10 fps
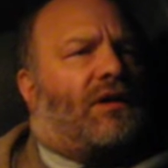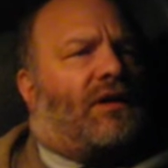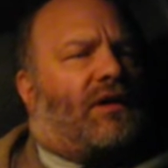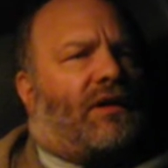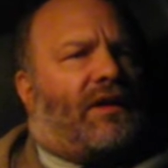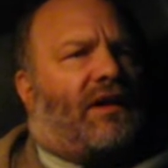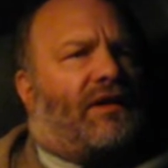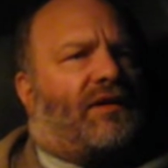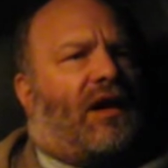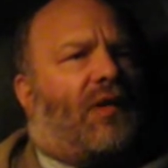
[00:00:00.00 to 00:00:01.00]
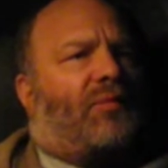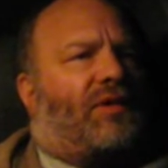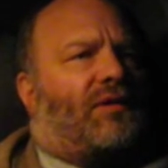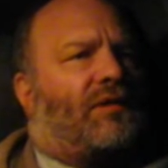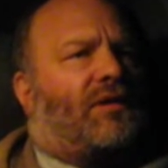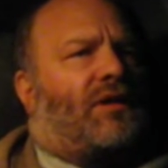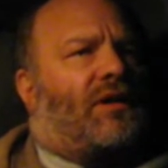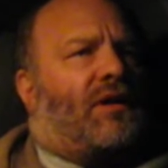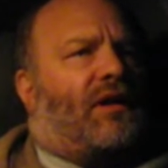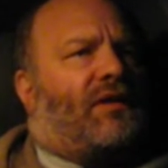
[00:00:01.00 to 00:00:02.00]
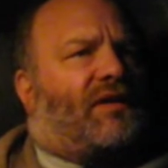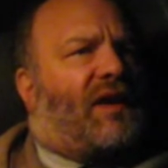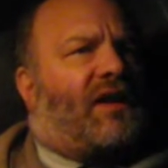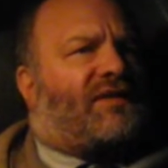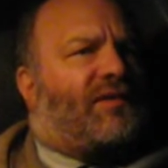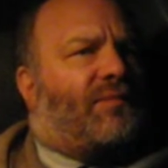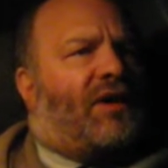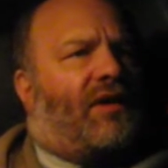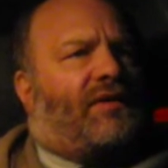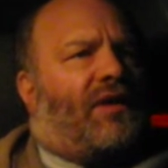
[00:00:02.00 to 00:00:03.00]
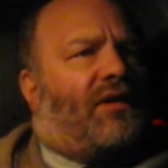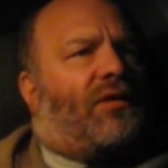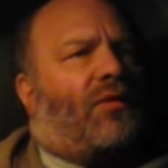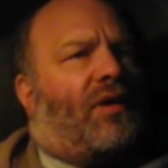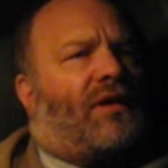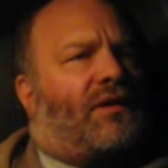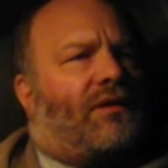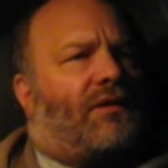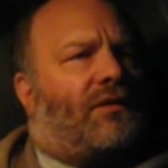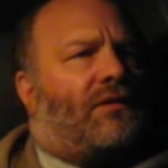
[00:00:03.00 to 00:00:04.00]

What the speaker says: and I got held up, and you canceled me on the other one.